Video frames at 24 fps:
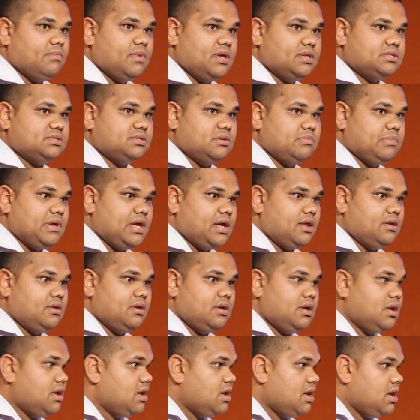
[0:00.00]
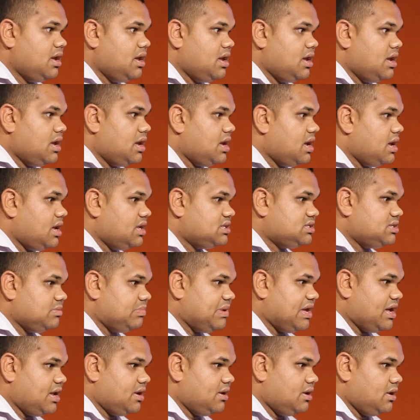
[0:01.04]
It's about it's
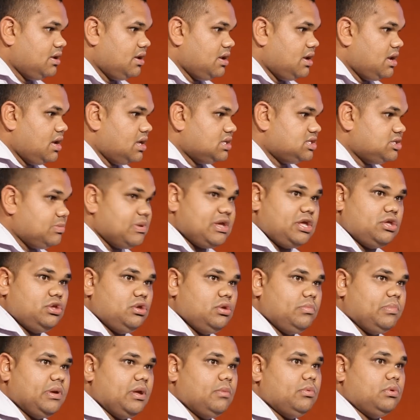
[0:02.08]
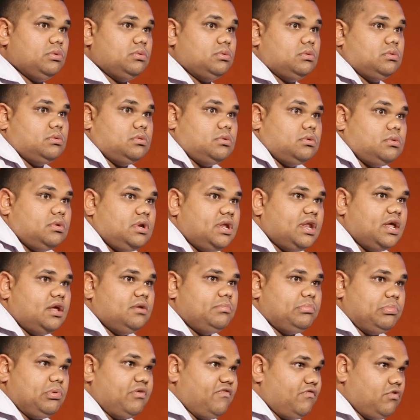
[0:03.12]
about it's about you people you know,
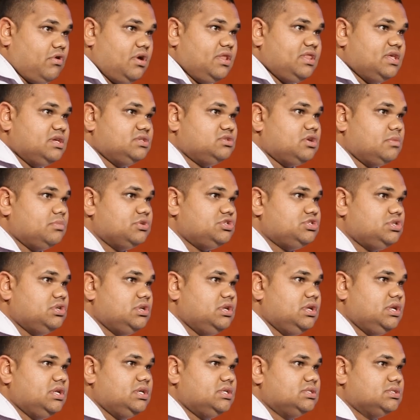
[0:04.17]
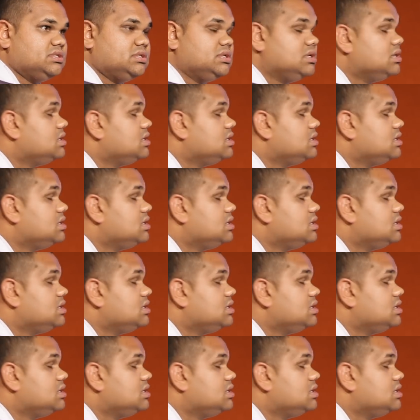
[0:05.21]
providing these opportunities,